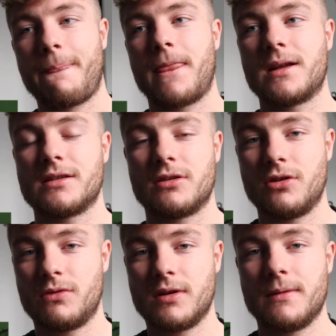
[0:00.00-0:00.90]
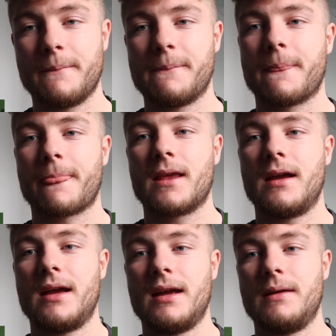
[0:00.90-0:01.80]
That's a good one.
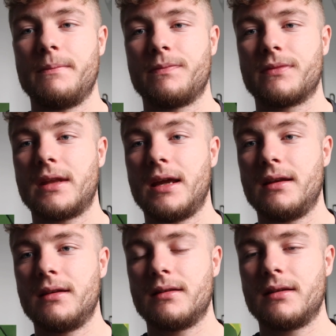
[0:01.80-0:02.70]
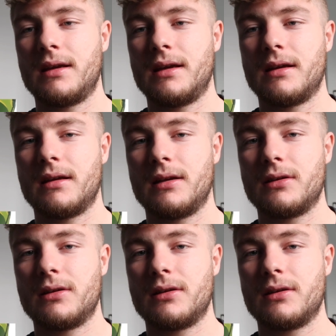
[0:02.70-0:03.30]
Then the